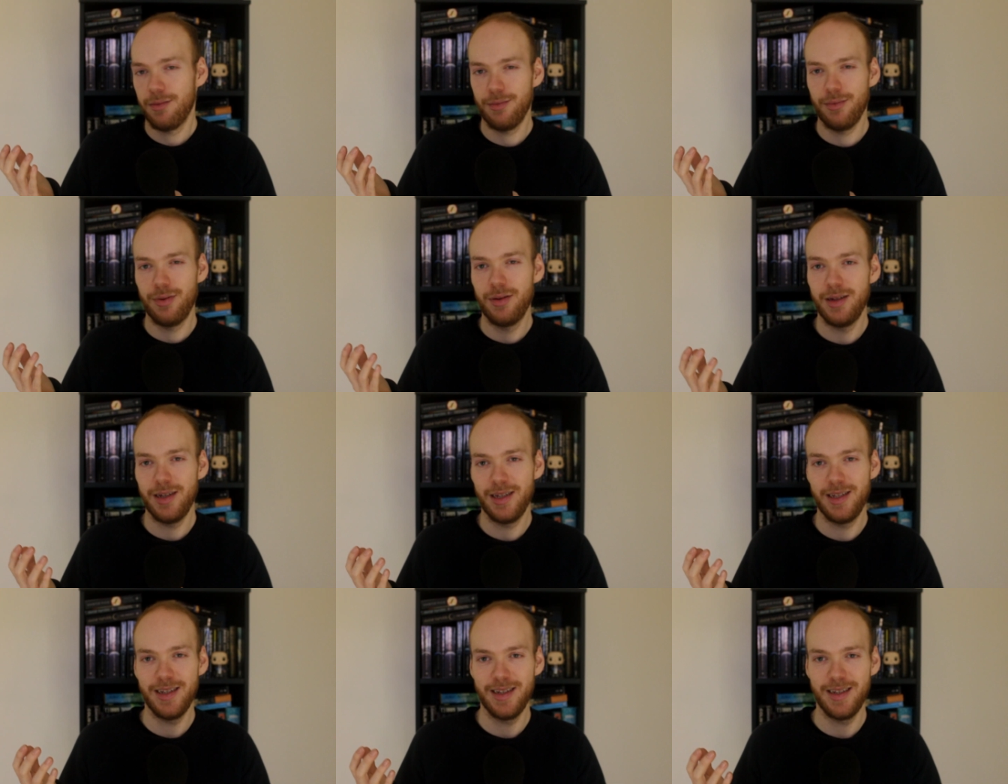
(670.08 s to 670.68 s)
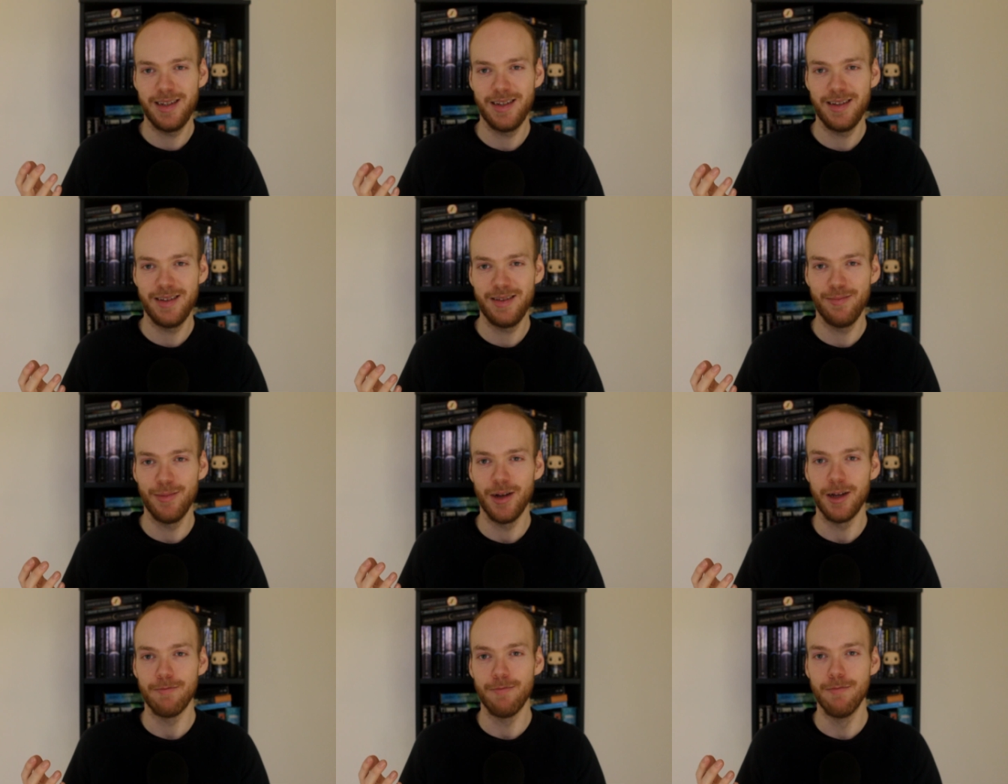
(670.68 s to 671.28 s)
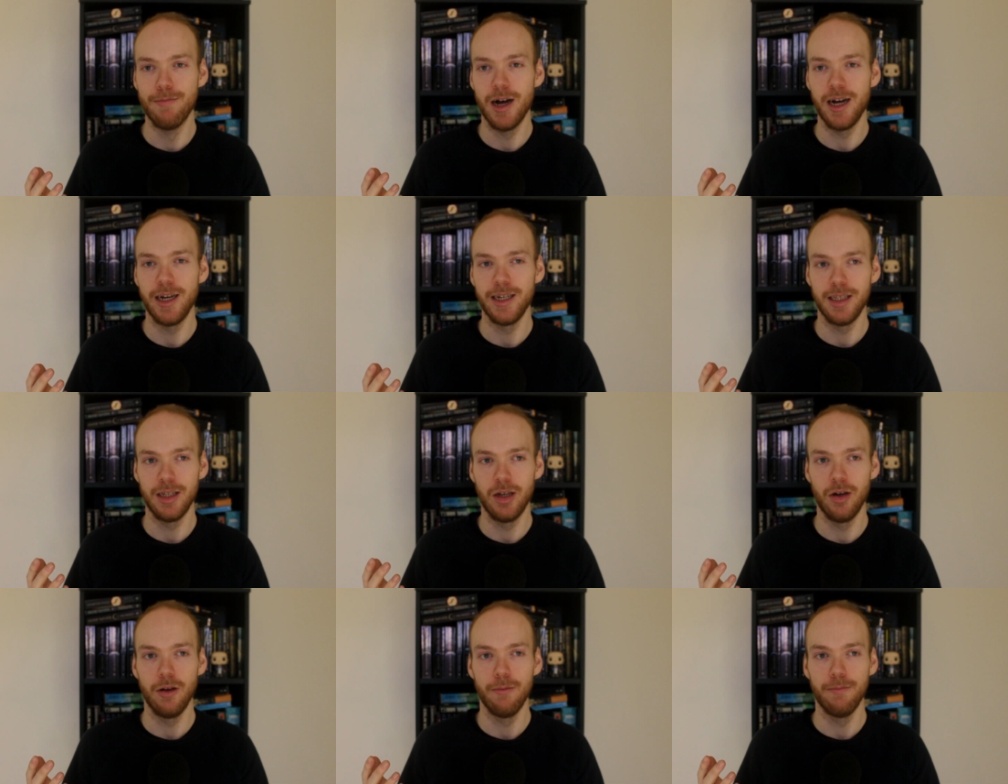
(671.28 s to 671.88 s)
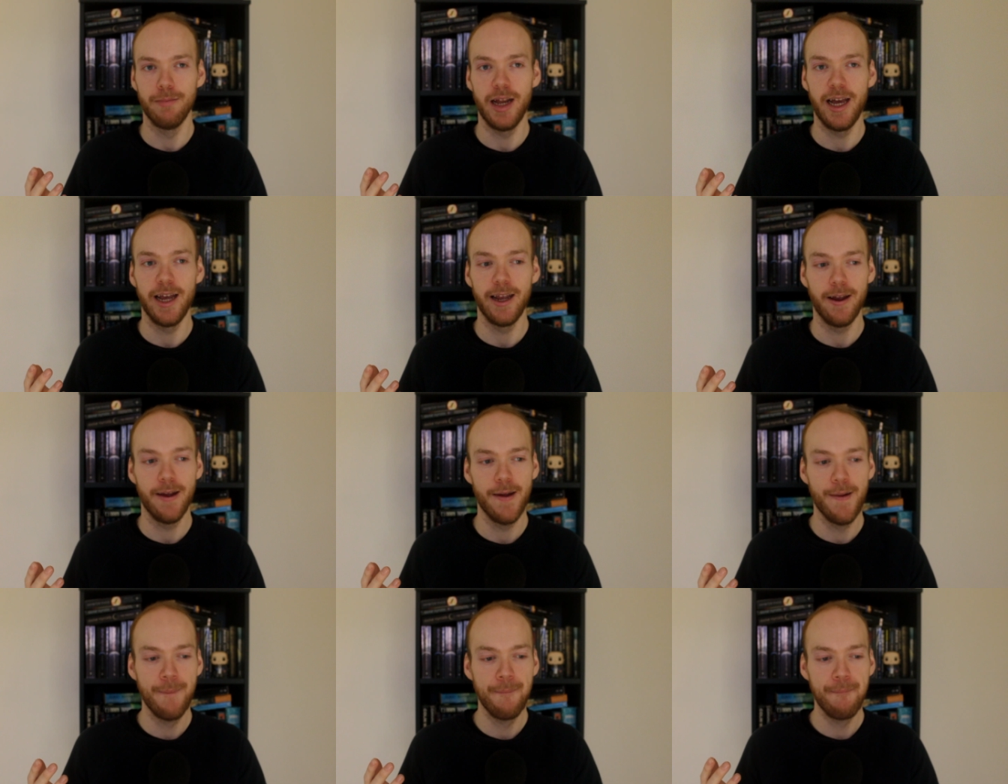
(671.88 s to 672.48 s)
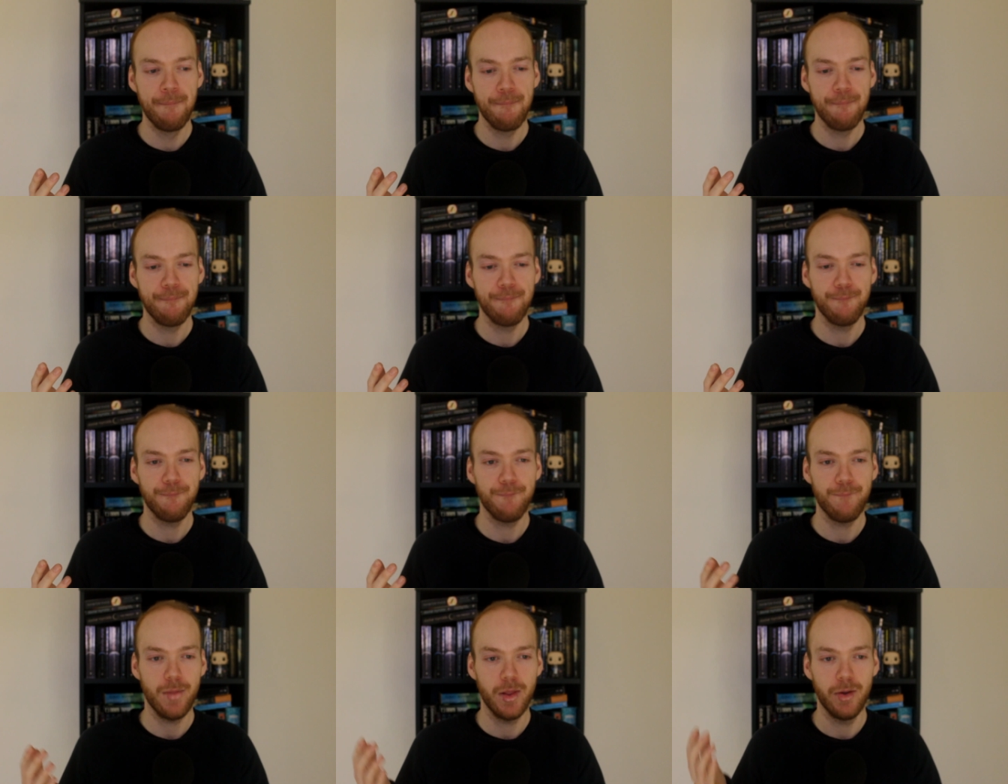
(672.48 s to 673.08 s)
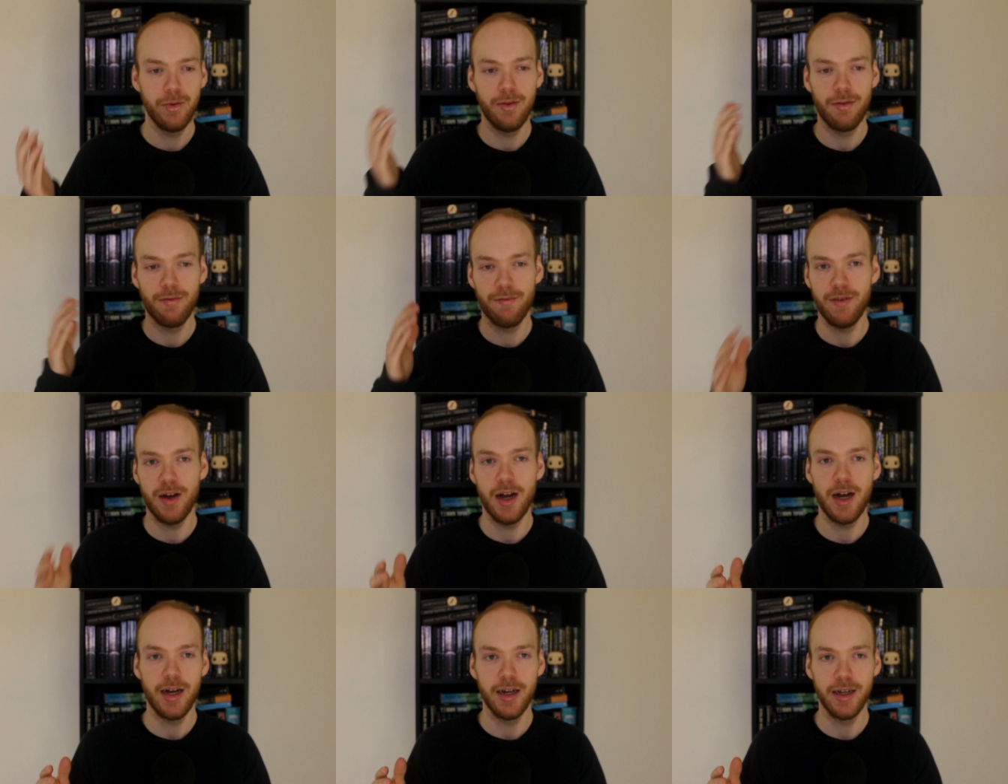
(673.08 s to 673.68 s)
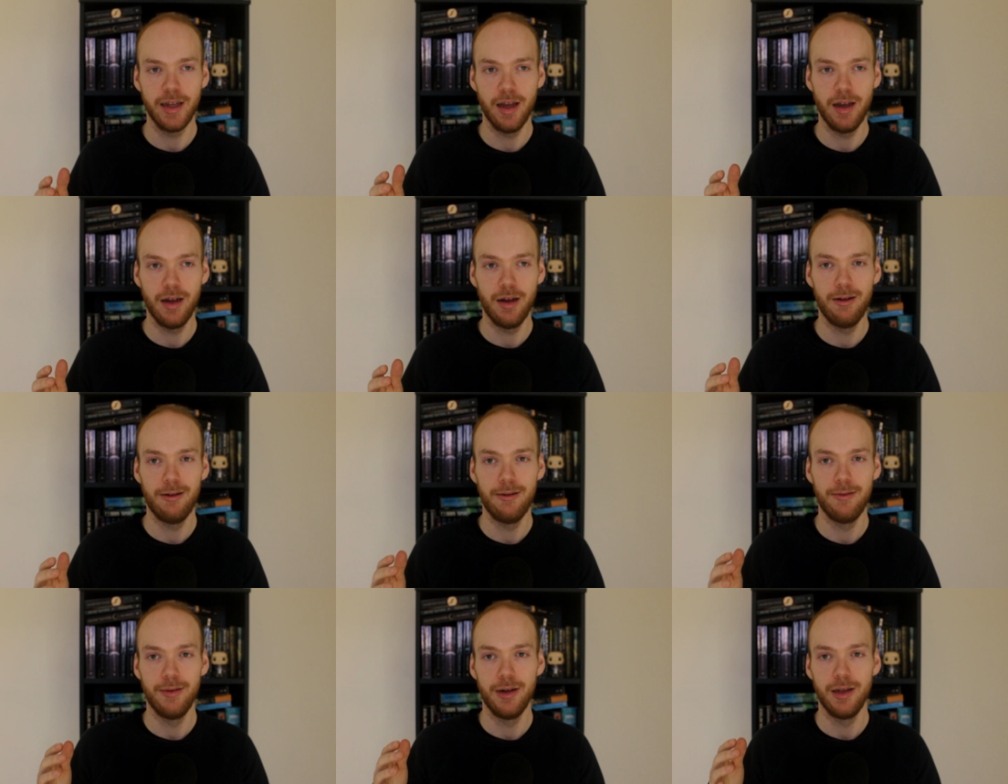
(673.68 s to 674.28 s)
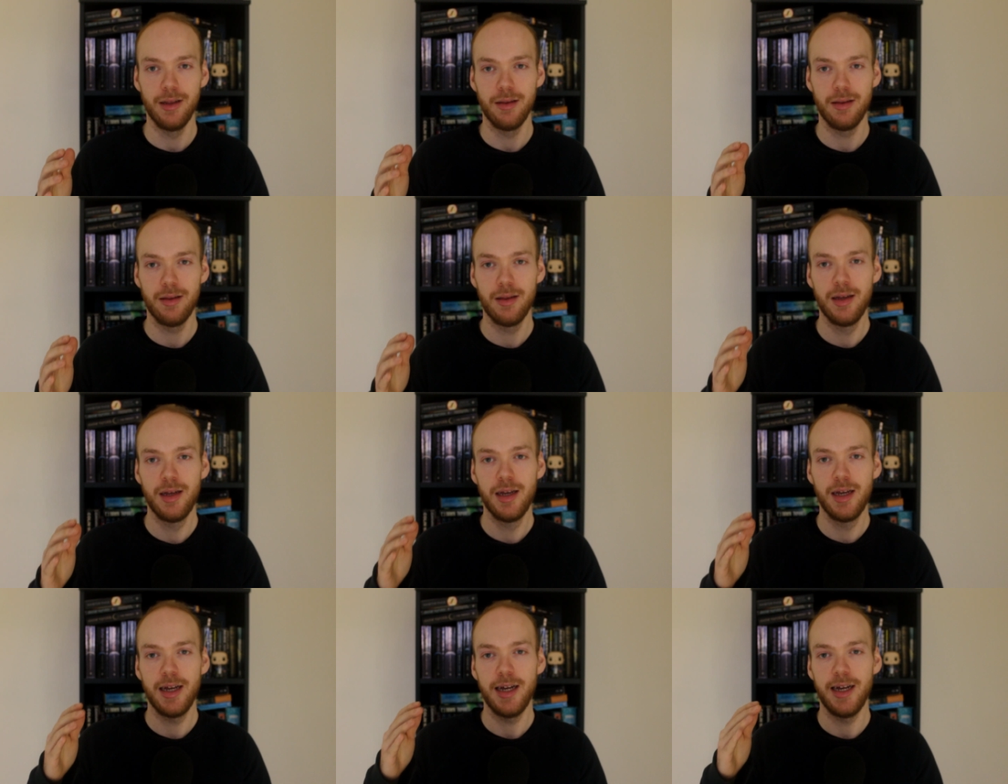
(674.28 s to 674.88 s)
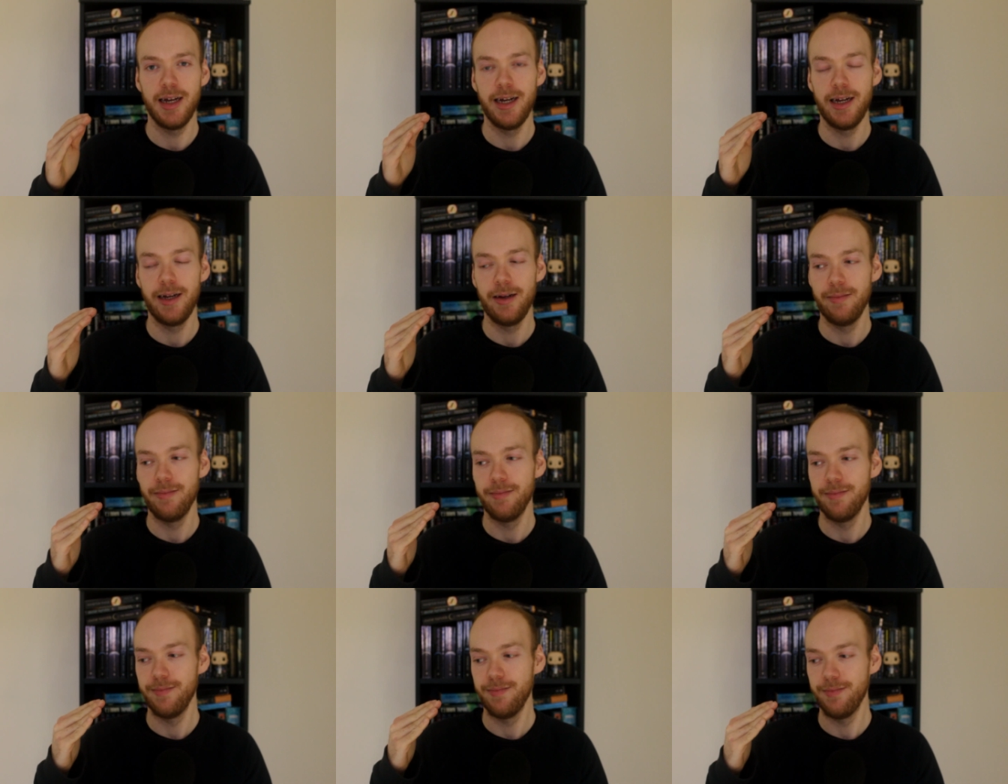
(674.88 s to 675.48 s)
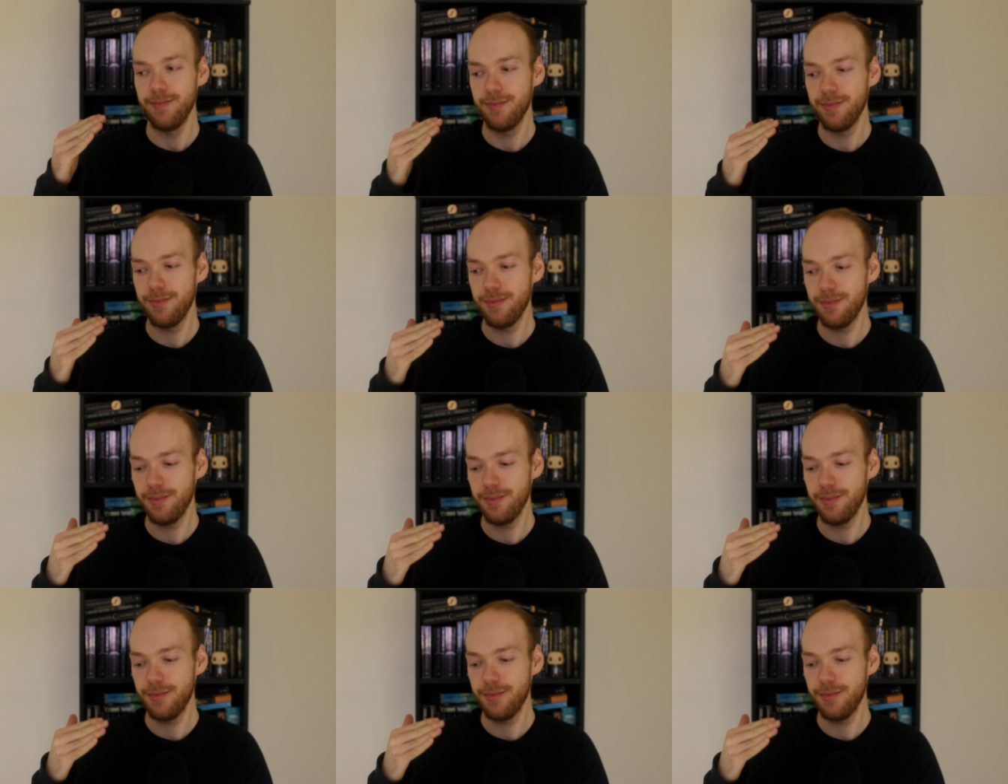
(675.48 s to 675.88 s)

my mind's going blank. With Fargo, with The